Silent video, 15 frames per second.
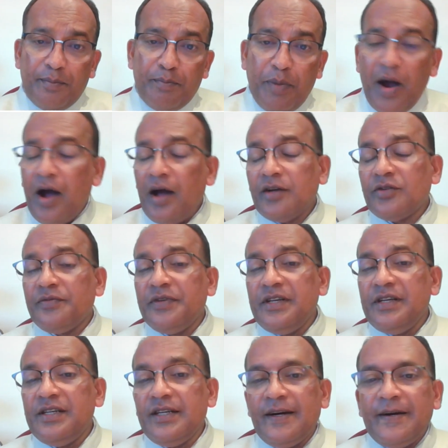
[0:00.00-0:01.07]
part of
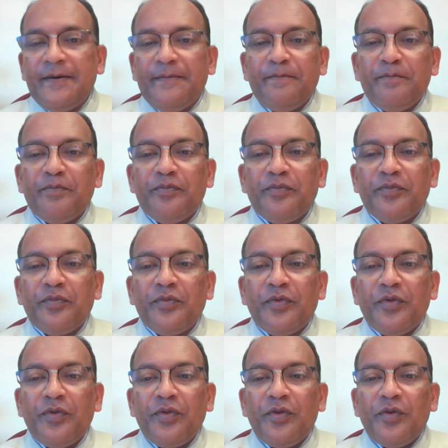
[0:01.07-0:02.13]
India
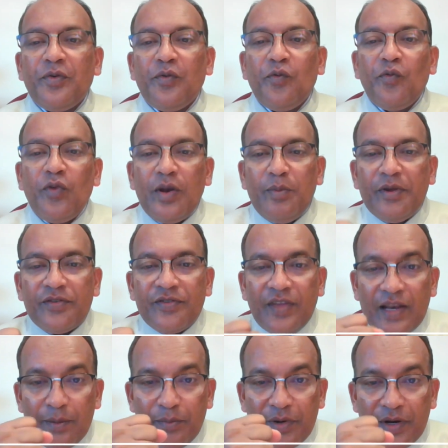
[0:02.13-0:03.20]
will be
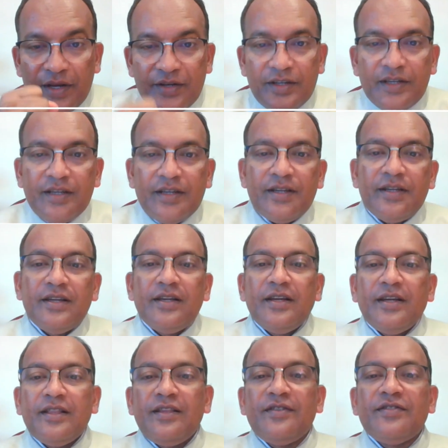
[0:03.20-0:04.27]
celebrating
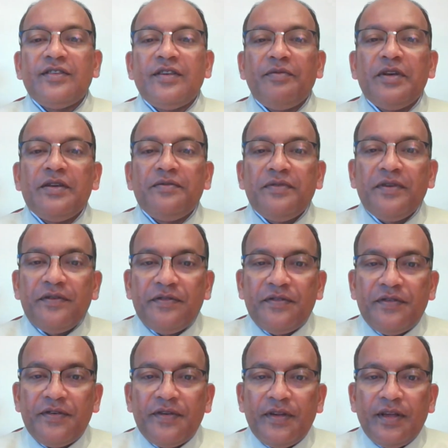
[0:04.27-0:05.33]
the
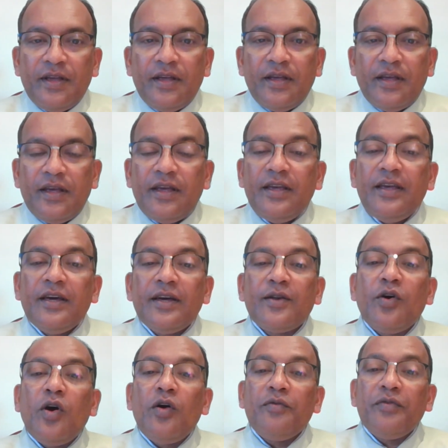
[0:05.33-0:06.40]
75th
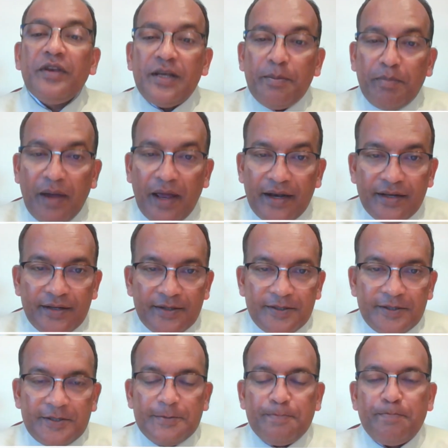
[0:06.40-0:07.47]
year of
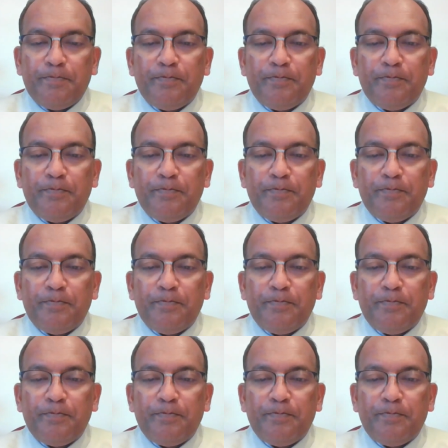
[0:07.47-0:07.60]
independence.